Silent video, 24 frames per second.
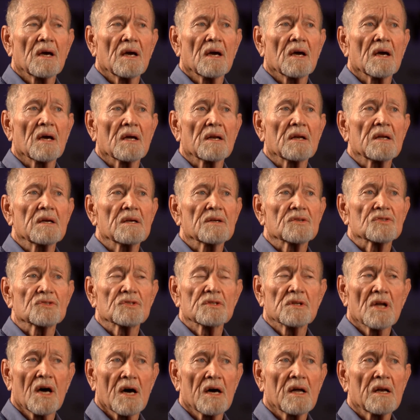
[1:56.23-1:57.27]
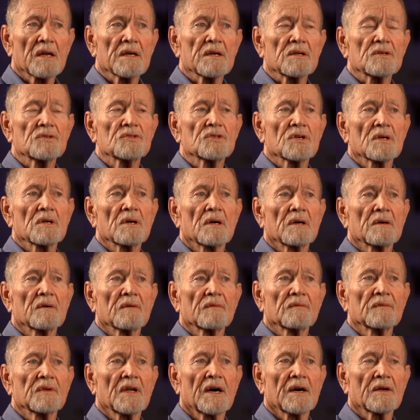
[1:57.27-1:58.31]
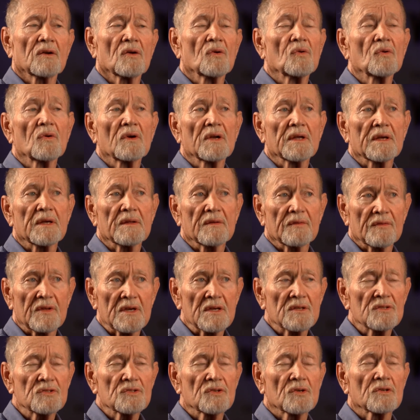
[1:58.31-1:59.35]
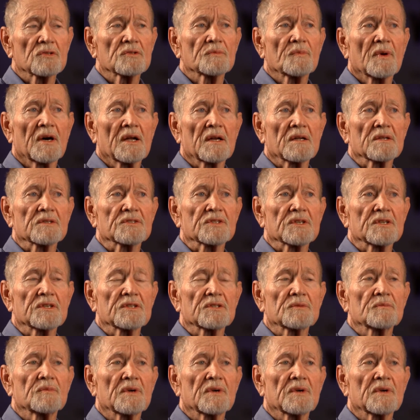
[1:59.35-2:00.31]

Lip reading: and his knowledge of not only the insurance policies,